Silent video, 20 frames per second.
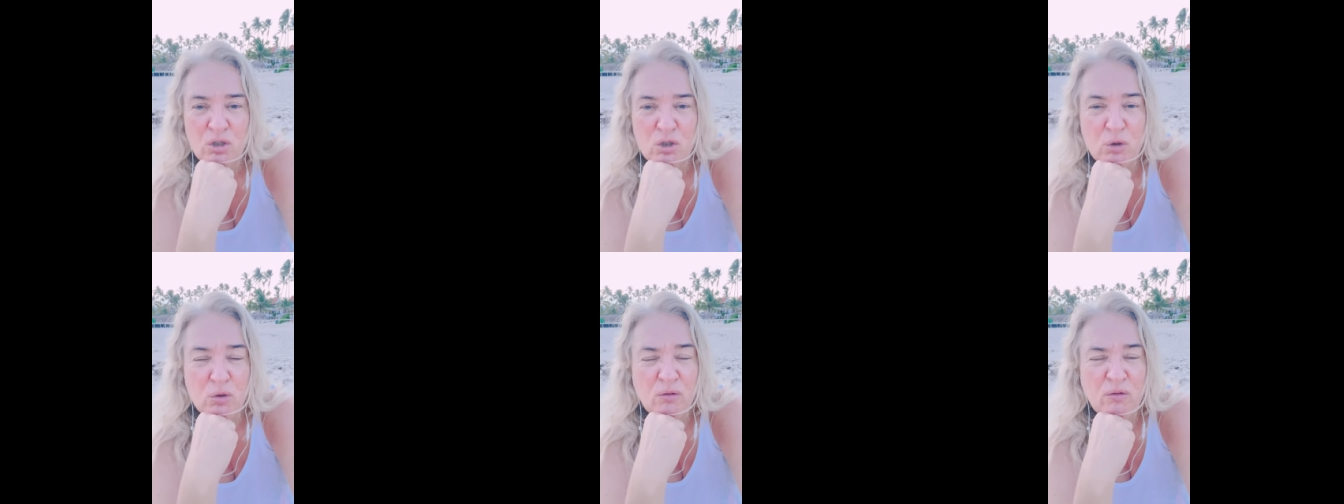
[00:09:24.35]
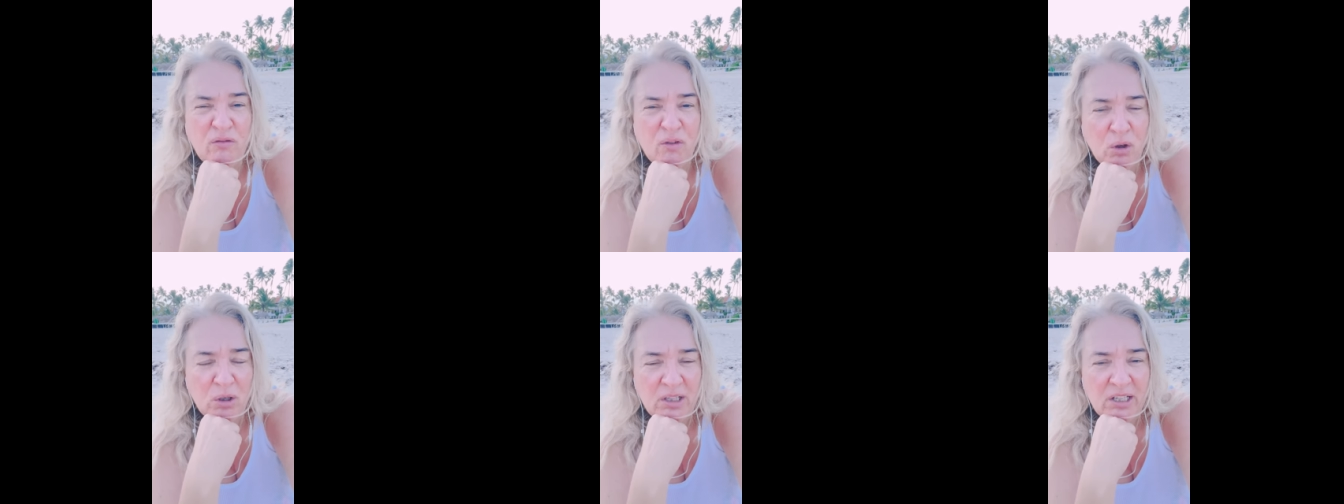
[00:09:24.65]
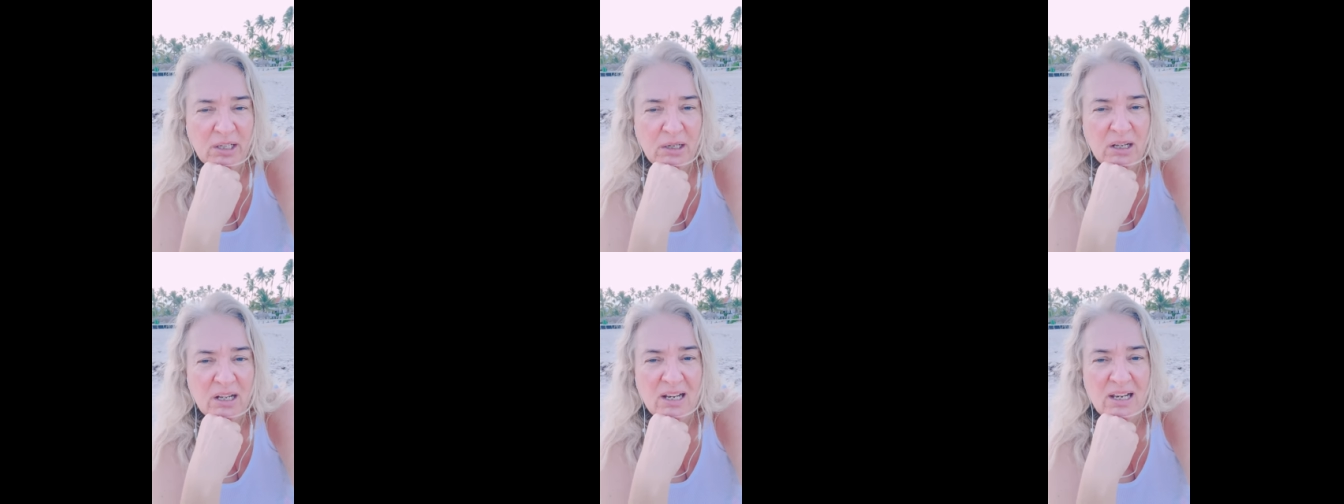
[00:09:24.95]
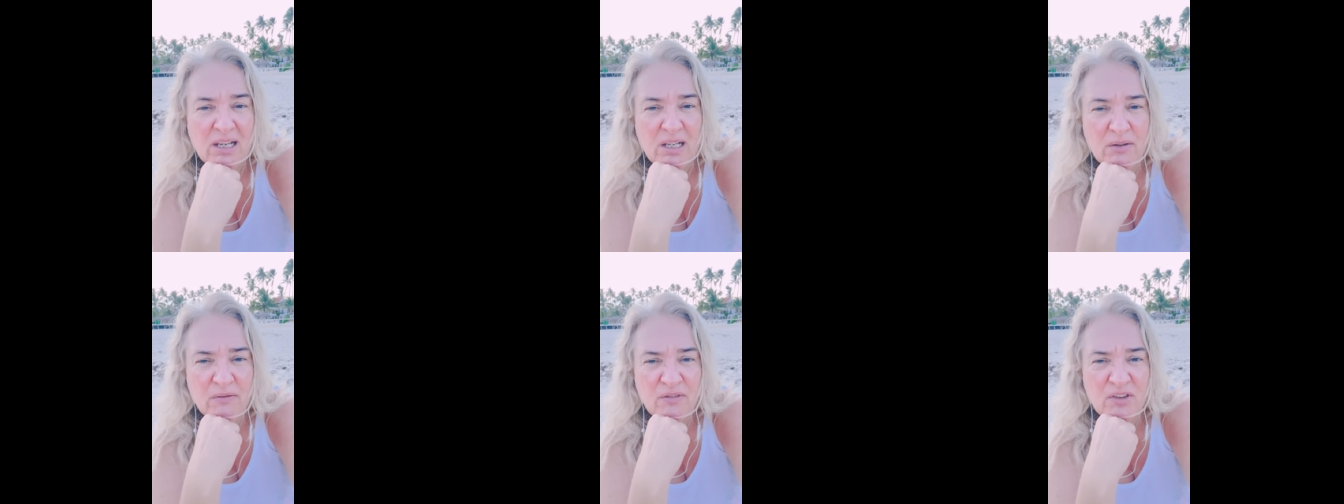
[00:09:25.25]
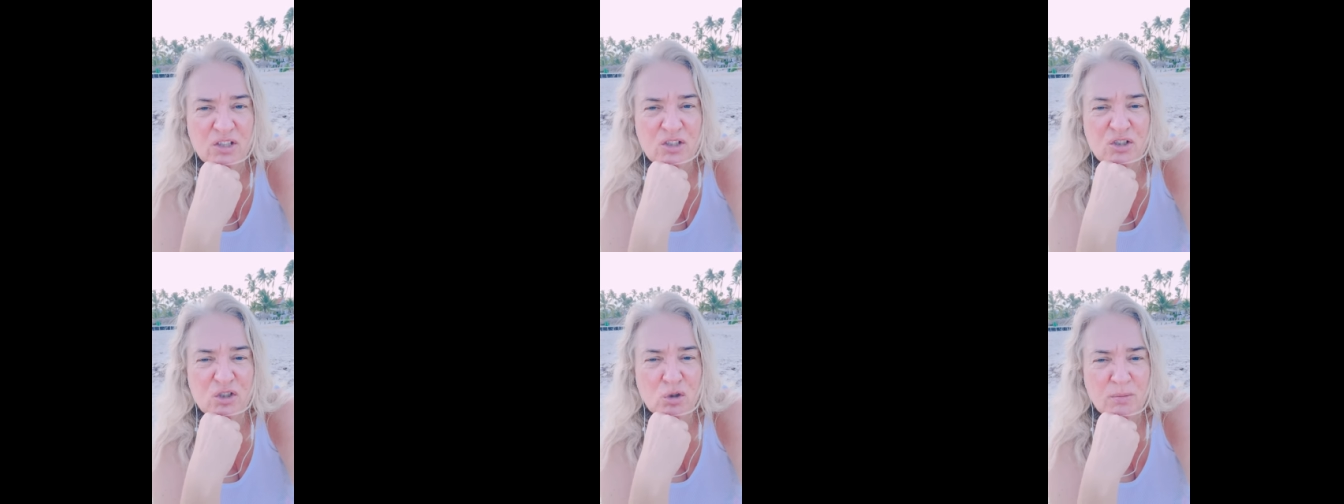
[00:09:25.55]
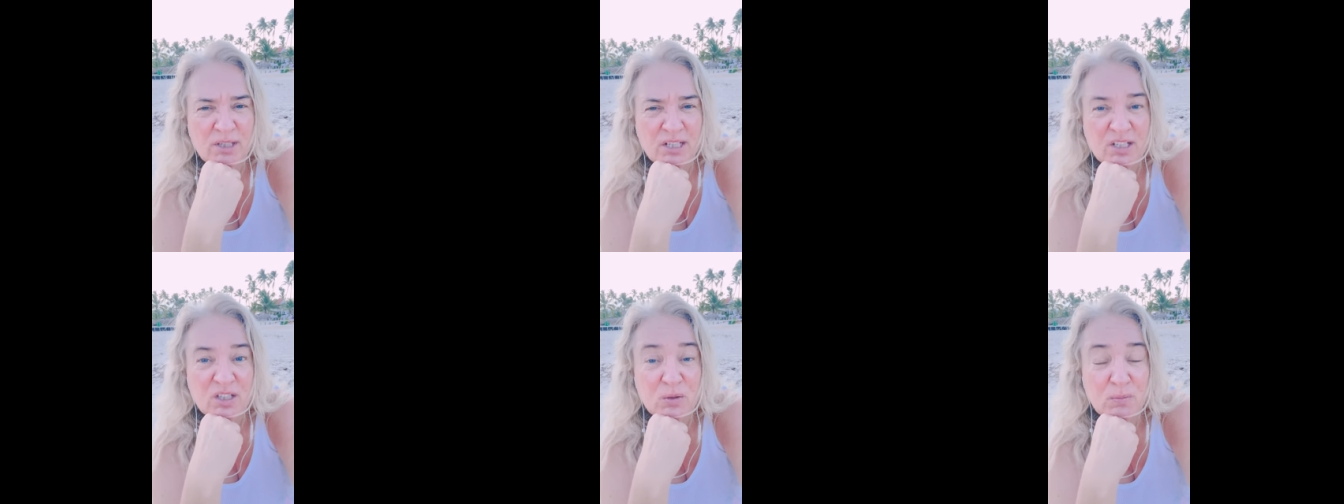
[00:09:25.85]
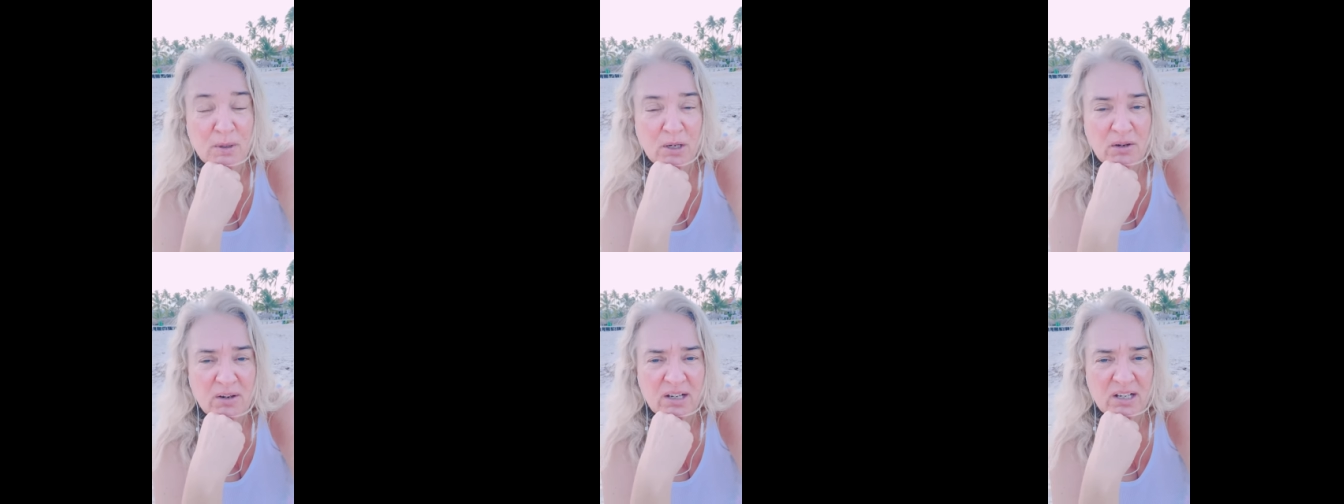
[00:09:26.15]
to fully live this human
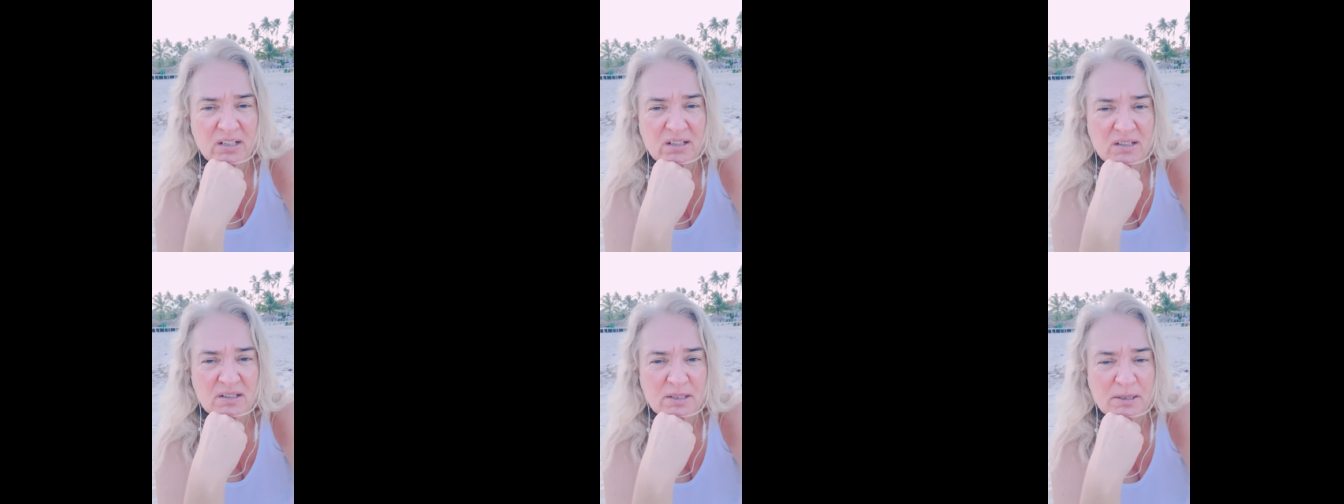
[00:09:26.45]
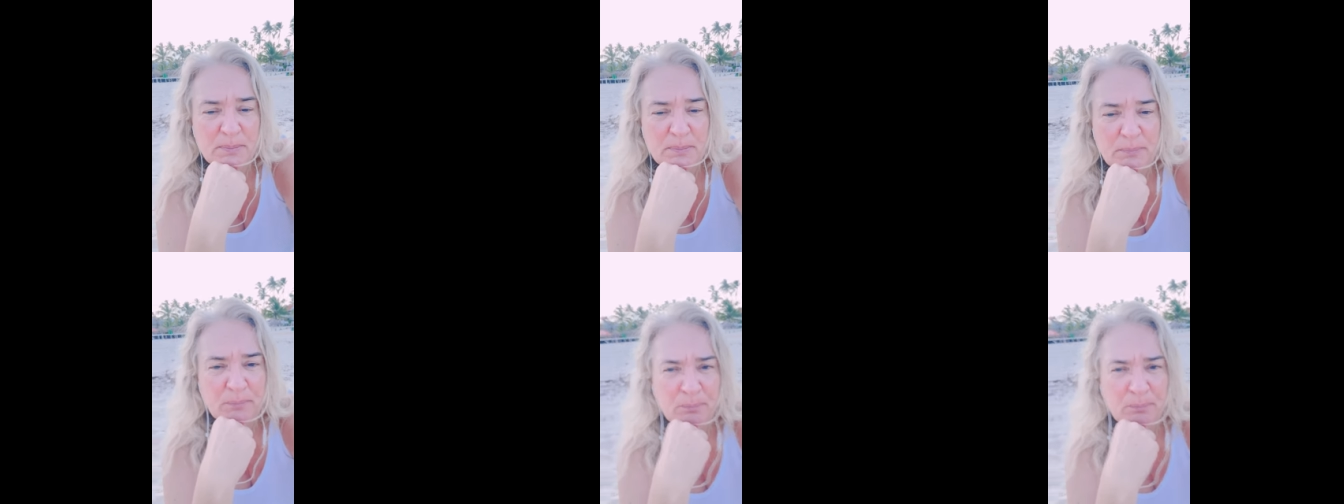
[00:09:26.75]
experience.